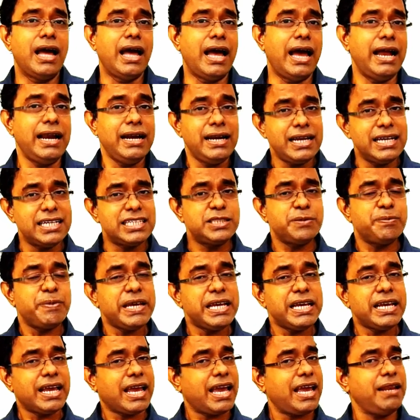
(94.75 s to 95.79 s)
And
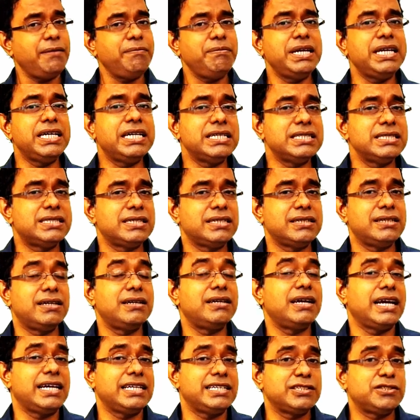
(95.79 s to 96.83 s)
XP can be
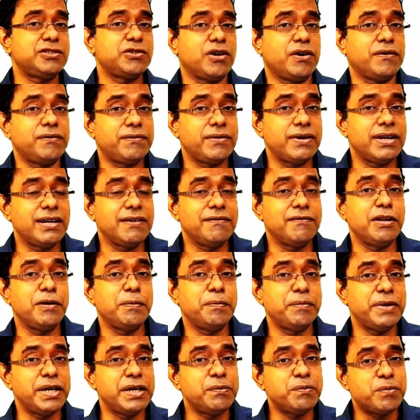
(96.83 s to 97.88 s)
considered as a software
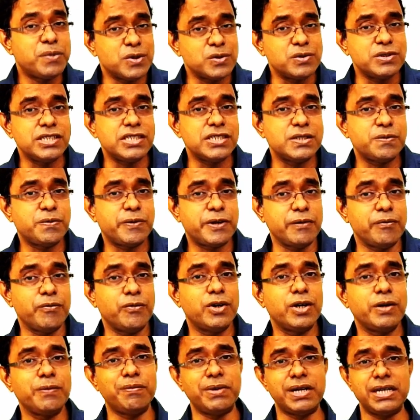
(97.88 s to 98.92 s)
development process
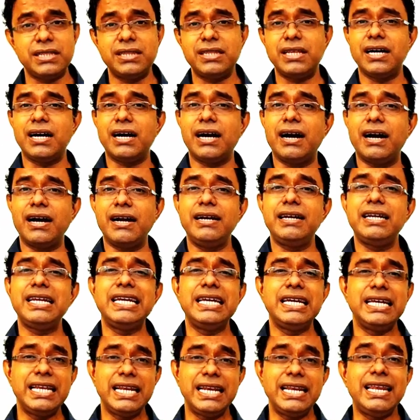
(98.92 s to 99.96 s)
framework, but the heart
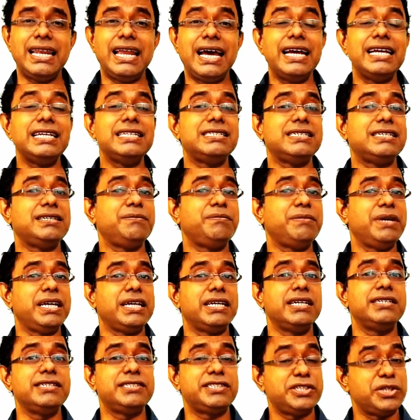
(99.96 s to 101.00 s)
lies in
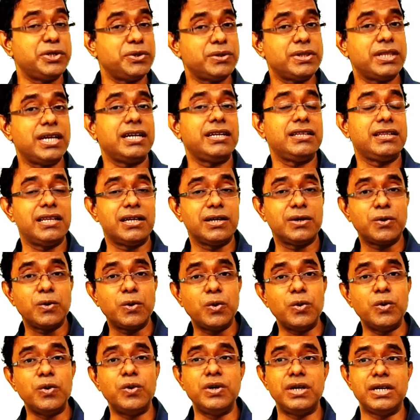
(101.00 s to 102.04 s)
making sure that the
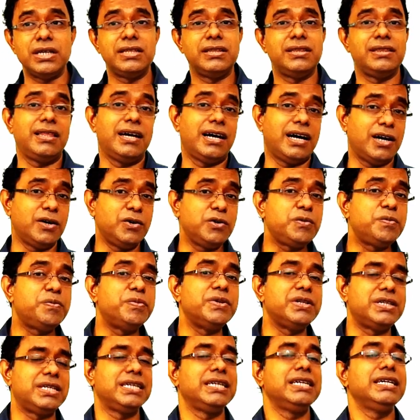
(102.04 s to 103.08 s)
code, the
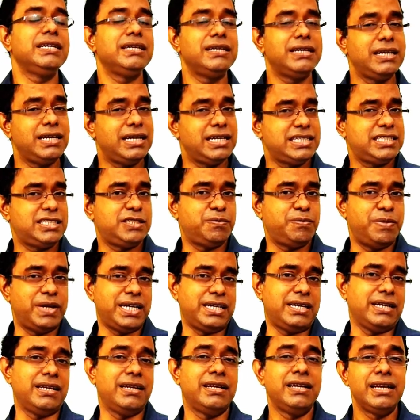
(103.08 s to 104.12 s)
output, is
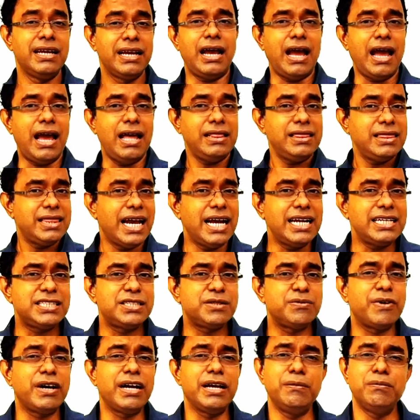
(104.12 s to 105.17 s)
better. And
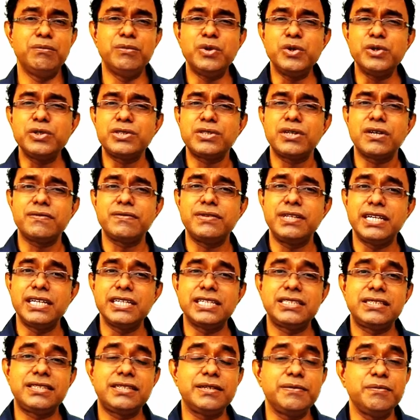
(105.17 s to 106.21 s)
that's why most of the
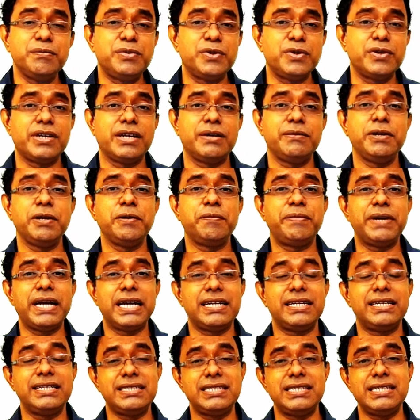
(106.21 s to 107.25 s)
extreme programming
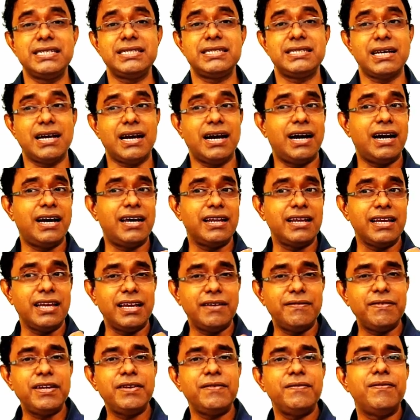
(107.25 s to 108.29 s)
practices are
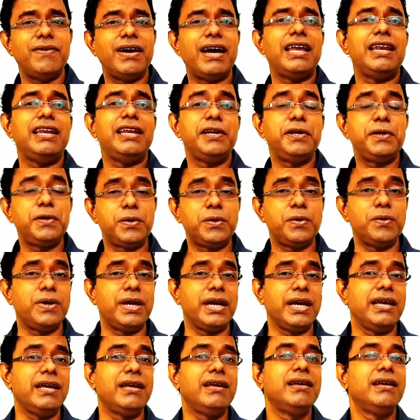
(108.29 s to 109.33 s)
even valid
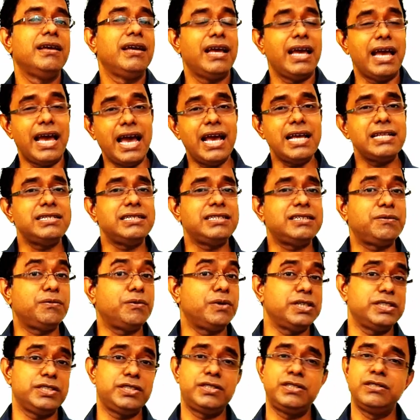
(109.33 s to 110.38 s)
today as it
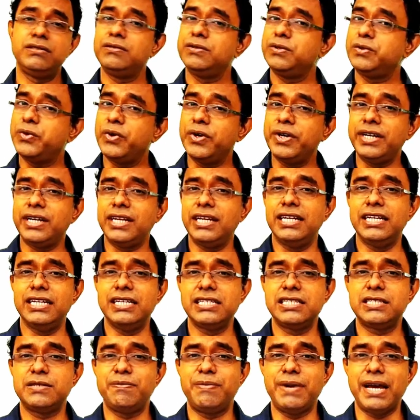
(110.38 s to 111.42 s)
was 20
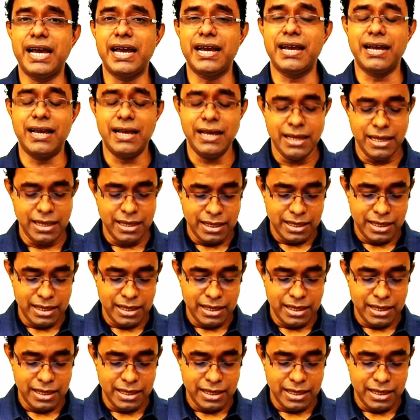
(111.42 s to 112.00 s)
years back.